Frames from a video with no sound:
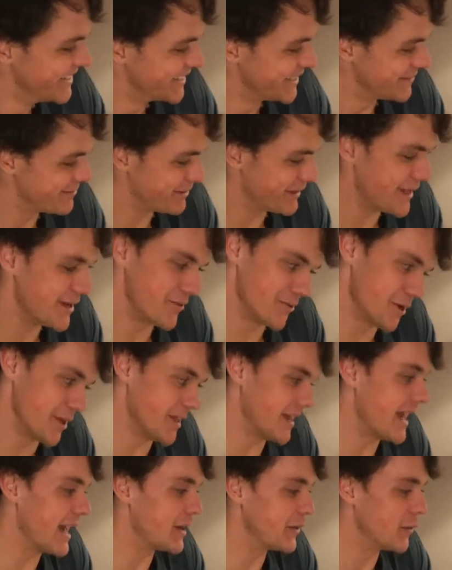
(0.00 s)
The plan
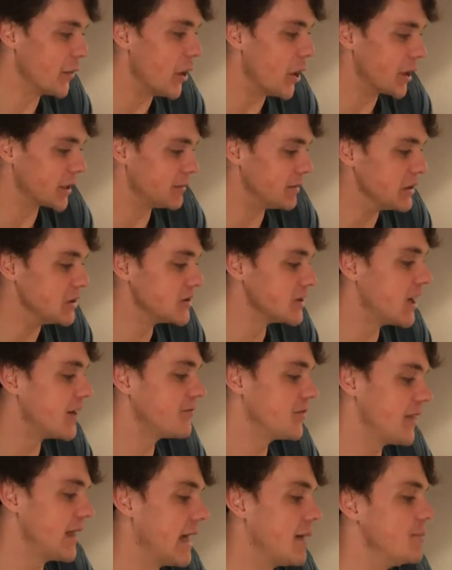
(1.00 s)
really had worked, because
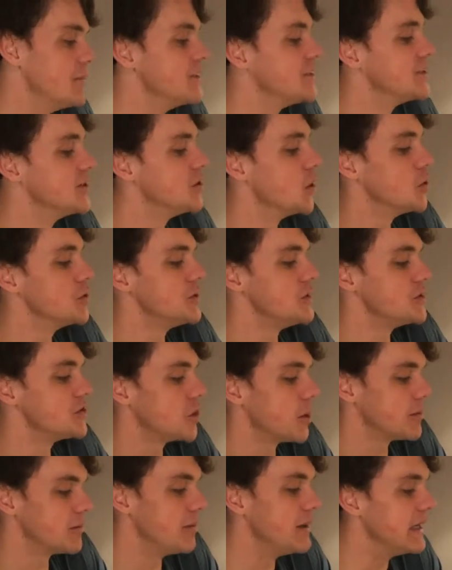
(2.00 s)
after that Mr. Nosey
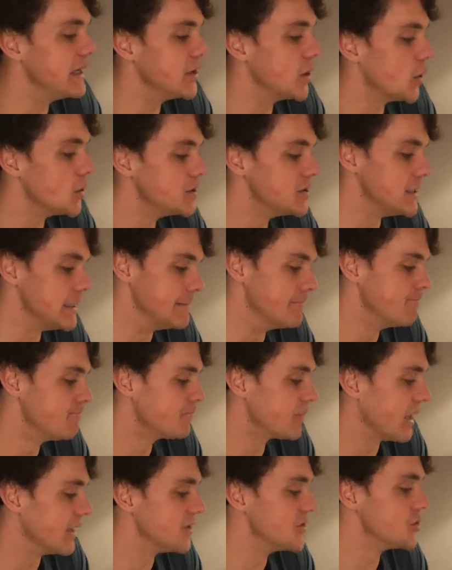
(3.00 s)
stopped being nosy
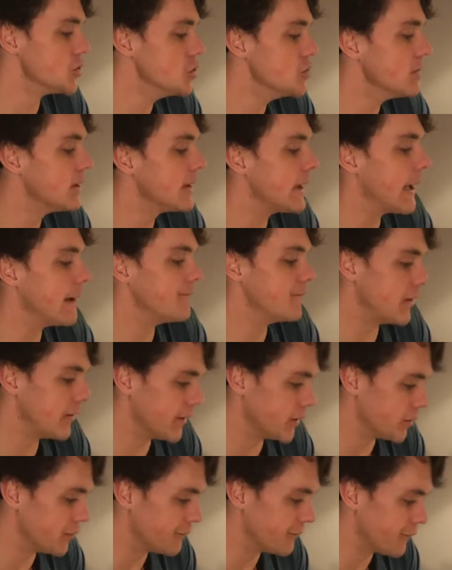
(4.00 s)
and soon became
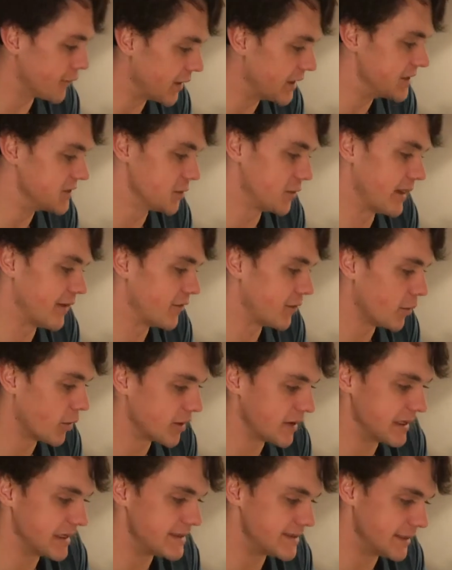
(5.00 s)
very good friends with
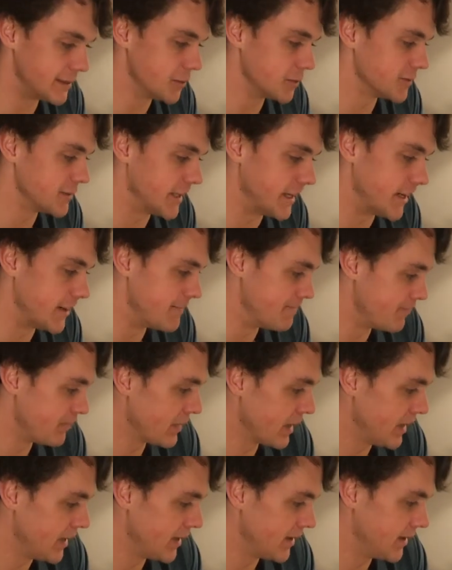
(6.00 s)
everybody in Tittletown.
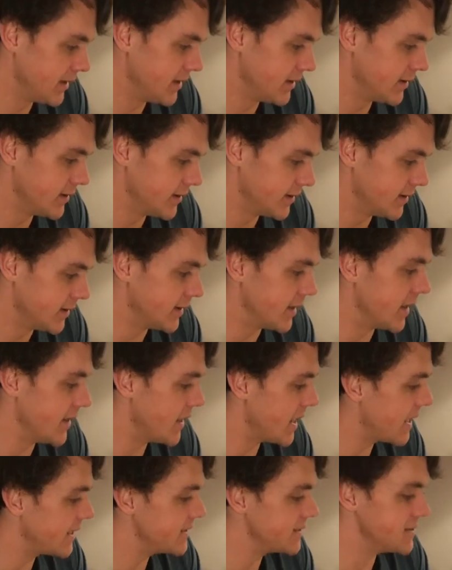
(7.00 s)
And
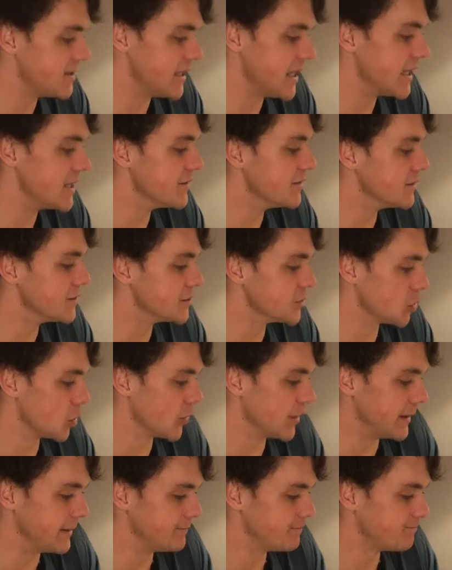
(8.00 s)
that is the end of the
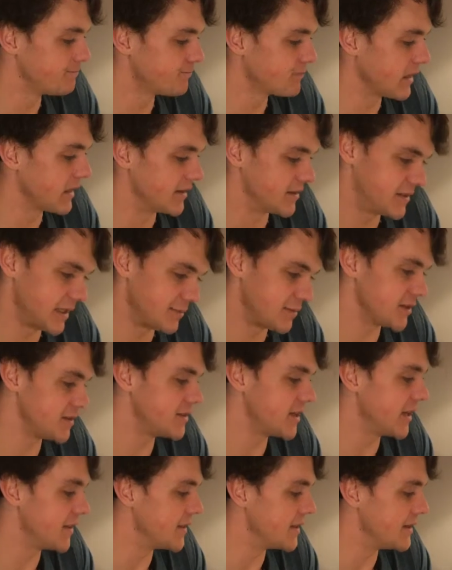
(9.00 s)
story, except to
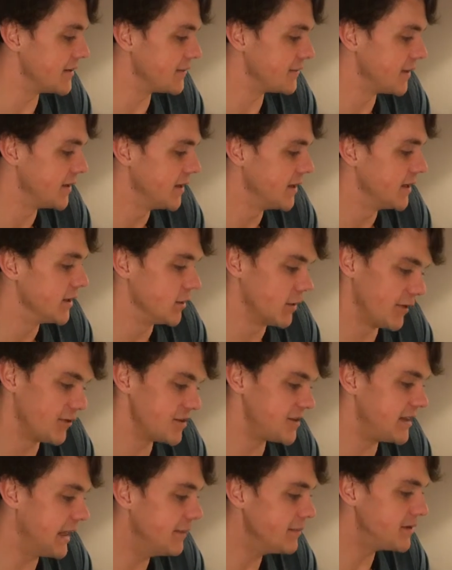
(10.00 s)
say that if you're
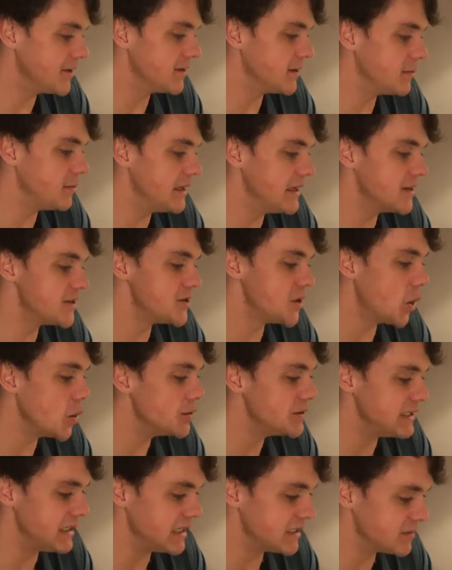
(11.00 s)
ever tempted to be as
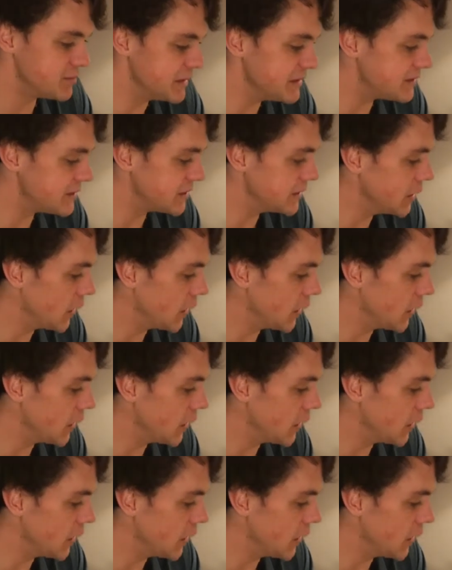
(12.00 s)
nosy as Mr.